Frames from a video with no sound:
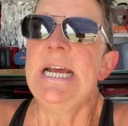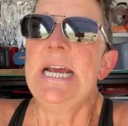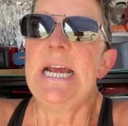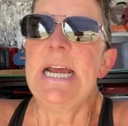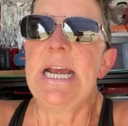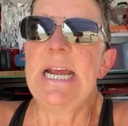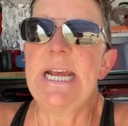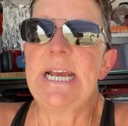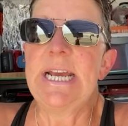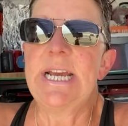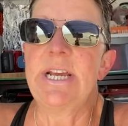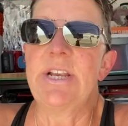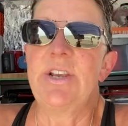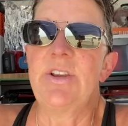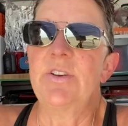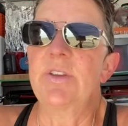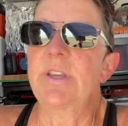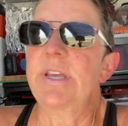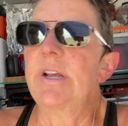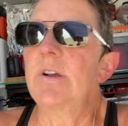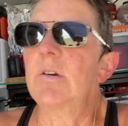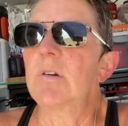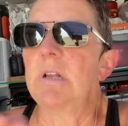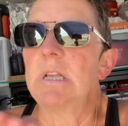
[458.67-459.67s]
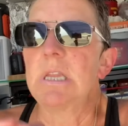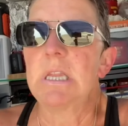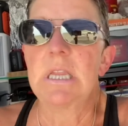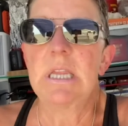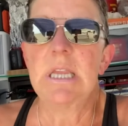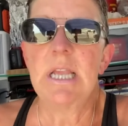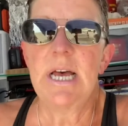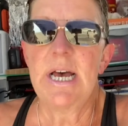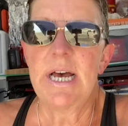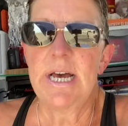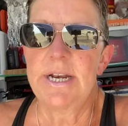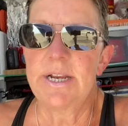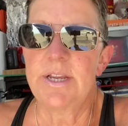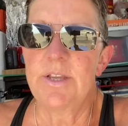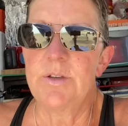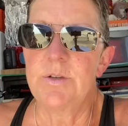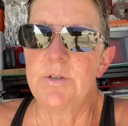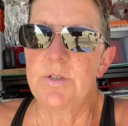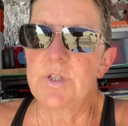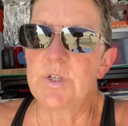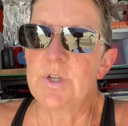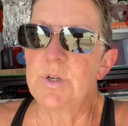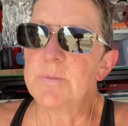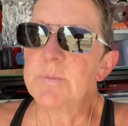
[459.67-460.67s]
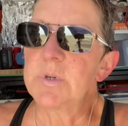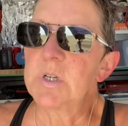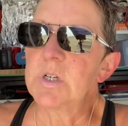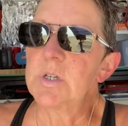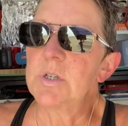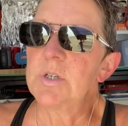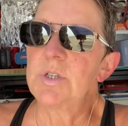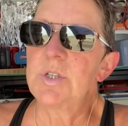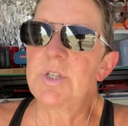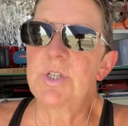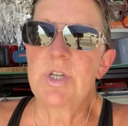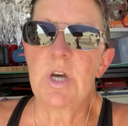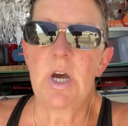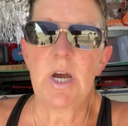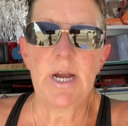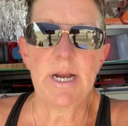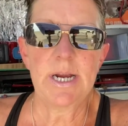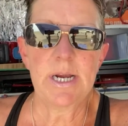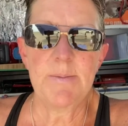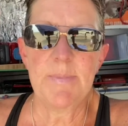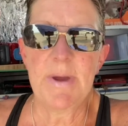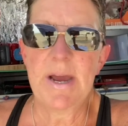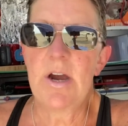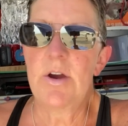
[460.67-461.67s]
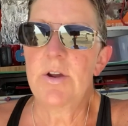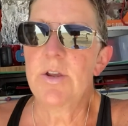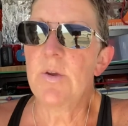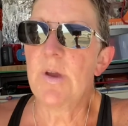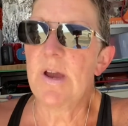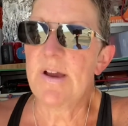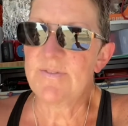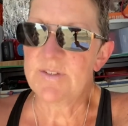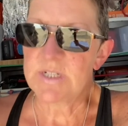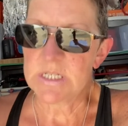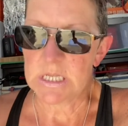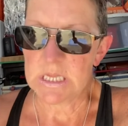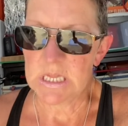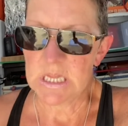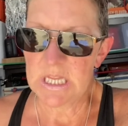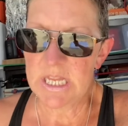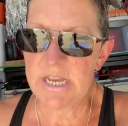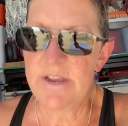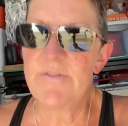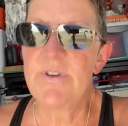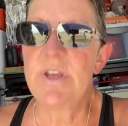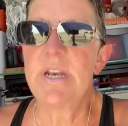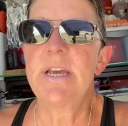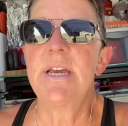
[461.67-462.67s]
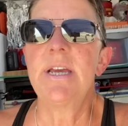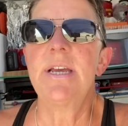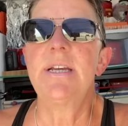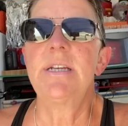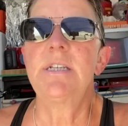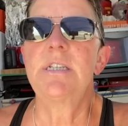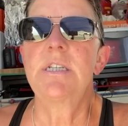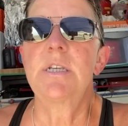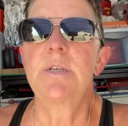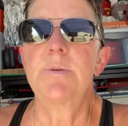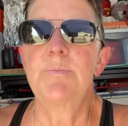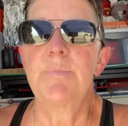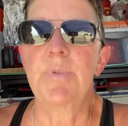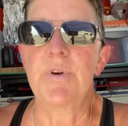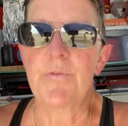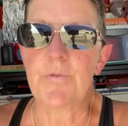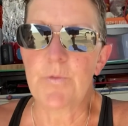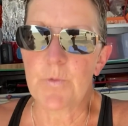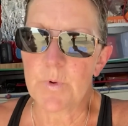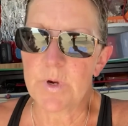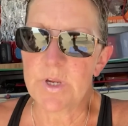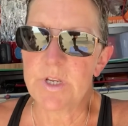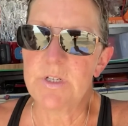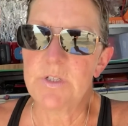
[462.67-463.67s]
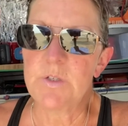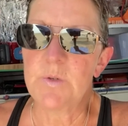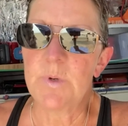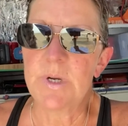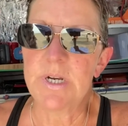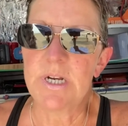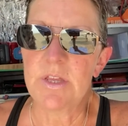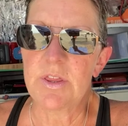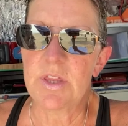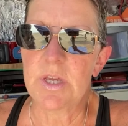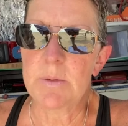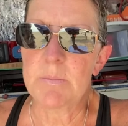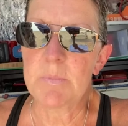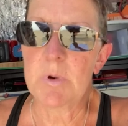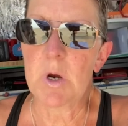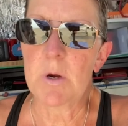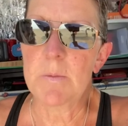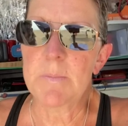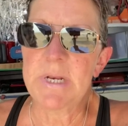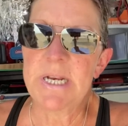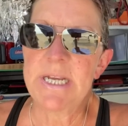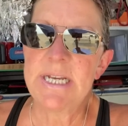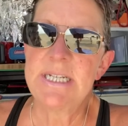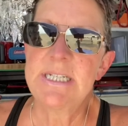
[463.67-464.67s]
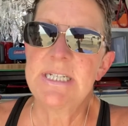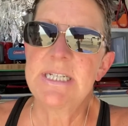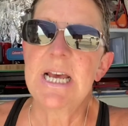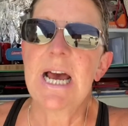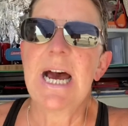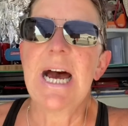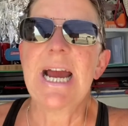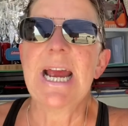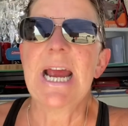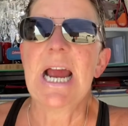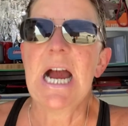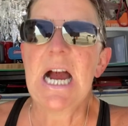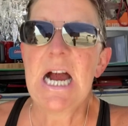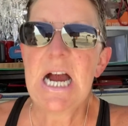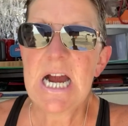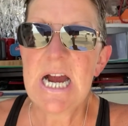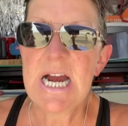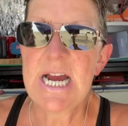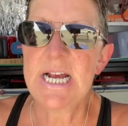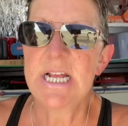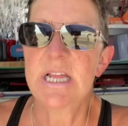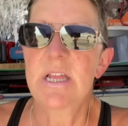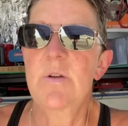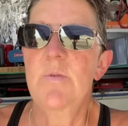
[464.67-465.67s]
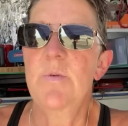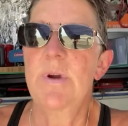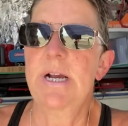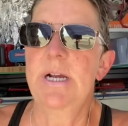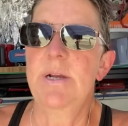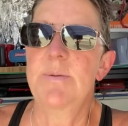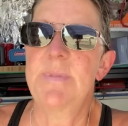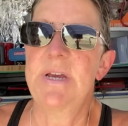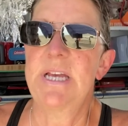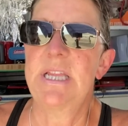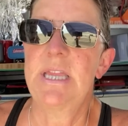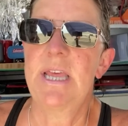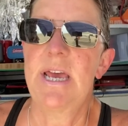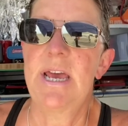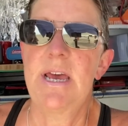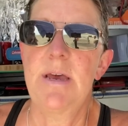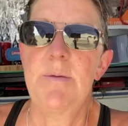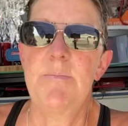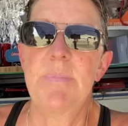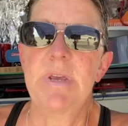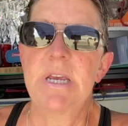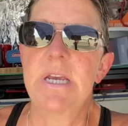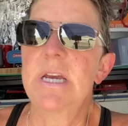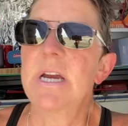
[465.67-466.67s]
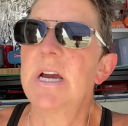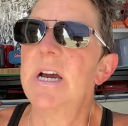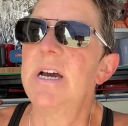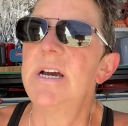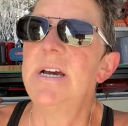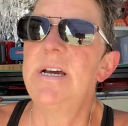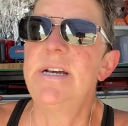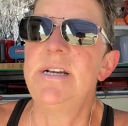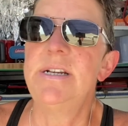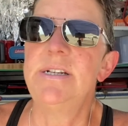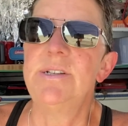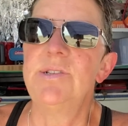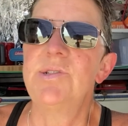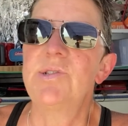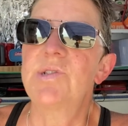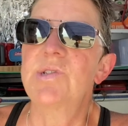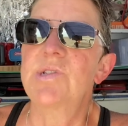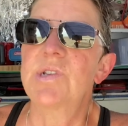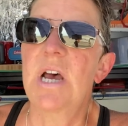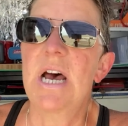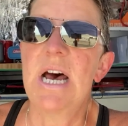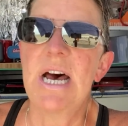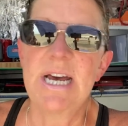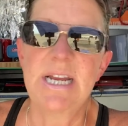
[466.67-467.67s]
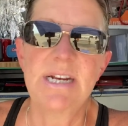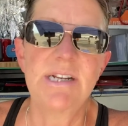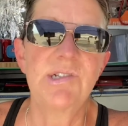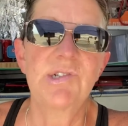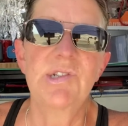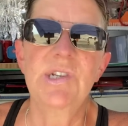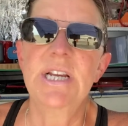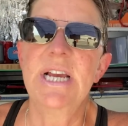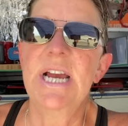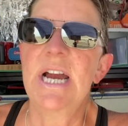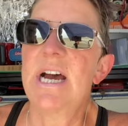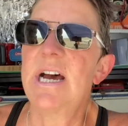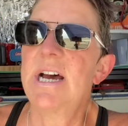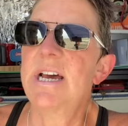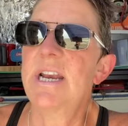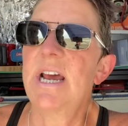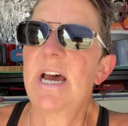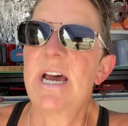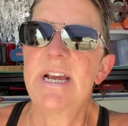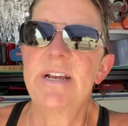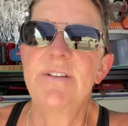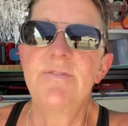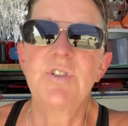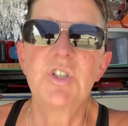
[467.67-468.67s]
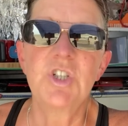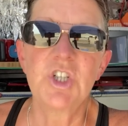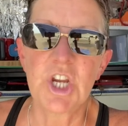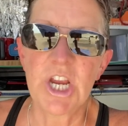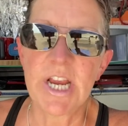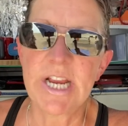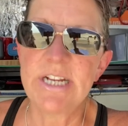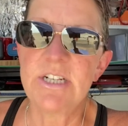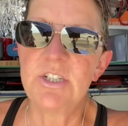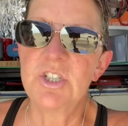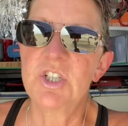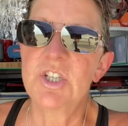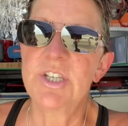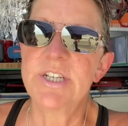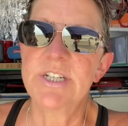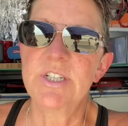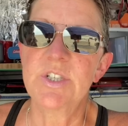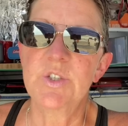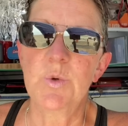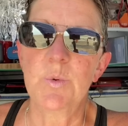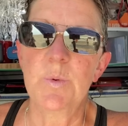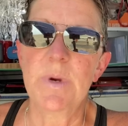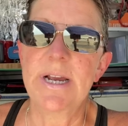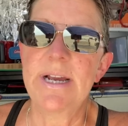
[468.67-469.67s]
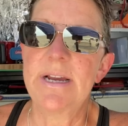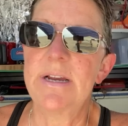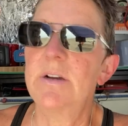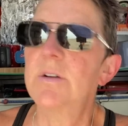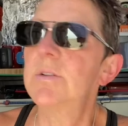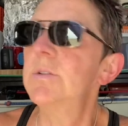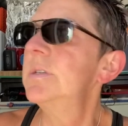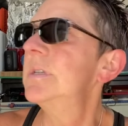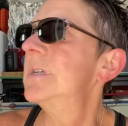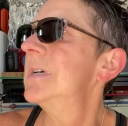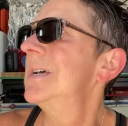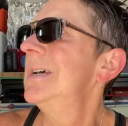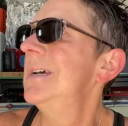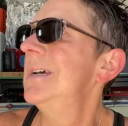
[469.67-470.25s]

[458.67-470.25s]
And you'll hear a lot of YouTubers talk about you have to live in it before you do anything permanent. I highly recommend that because, honest to God, I've changed things around,